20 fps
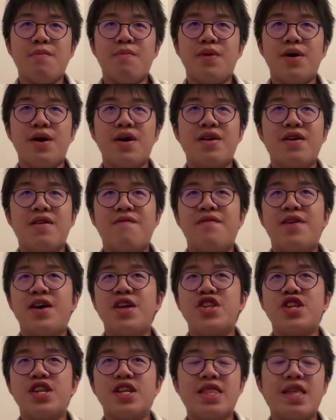but
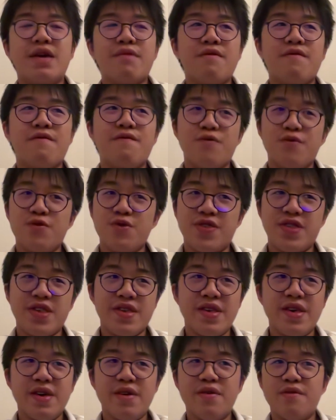eventually they were forced to
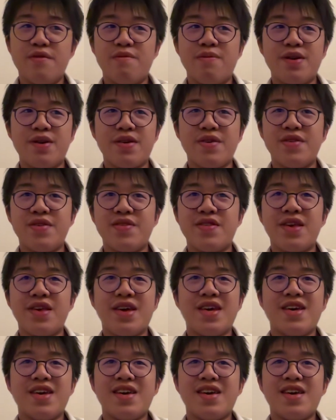yield because